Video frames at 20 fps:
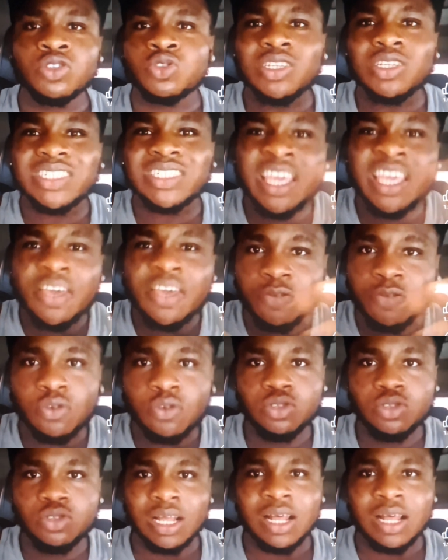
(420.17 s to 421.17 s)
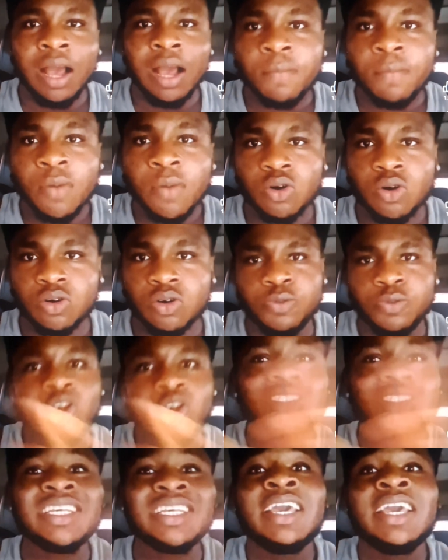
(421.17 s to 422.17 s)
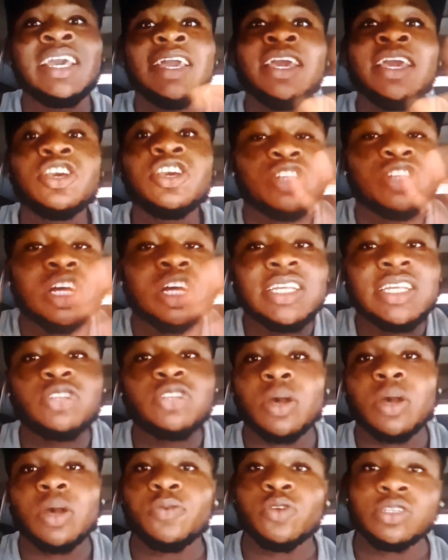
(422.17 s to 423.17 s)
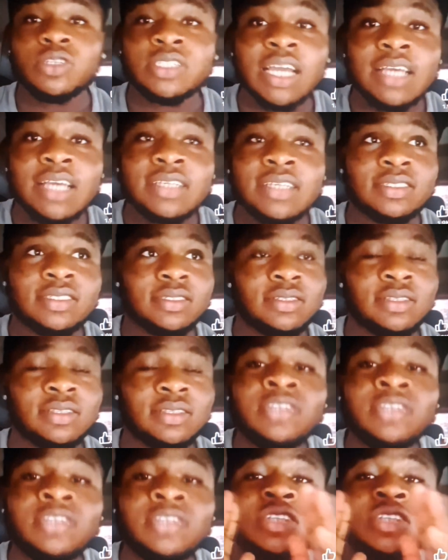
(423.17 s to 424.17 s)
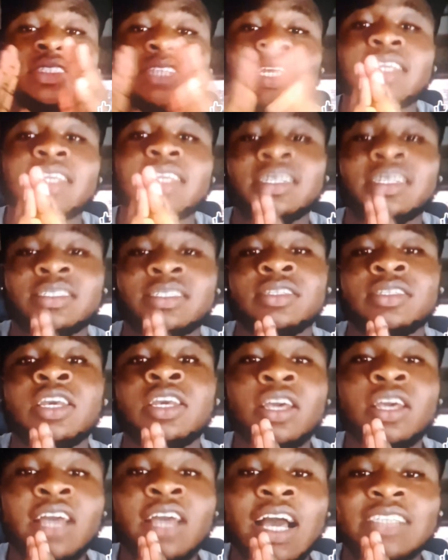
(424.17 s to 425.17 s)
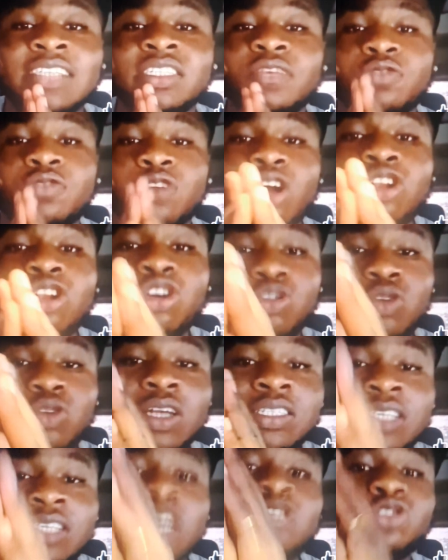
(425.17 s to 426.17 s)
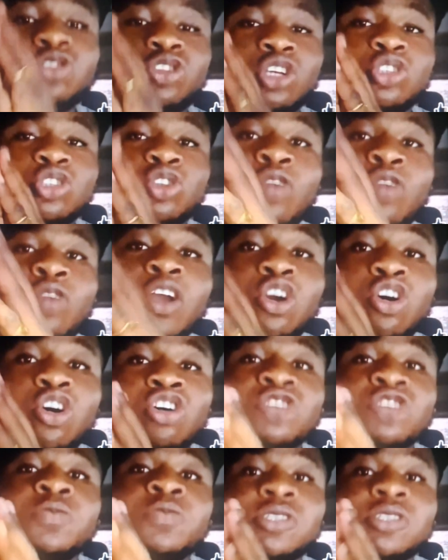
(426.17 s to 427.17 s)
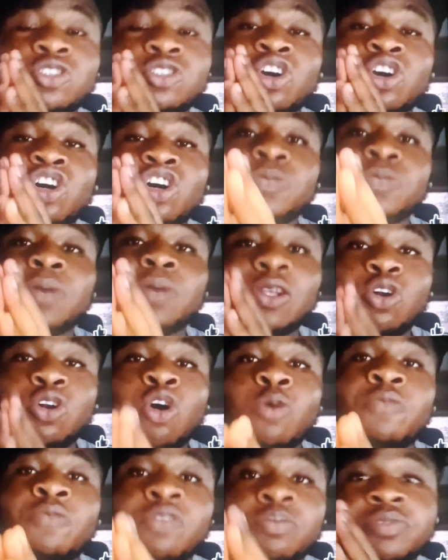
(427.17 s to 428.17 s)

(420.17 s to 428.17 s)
not even among, because he's not there to apologize. Let's just take it as if Lolo, you are there to just cover your husband up from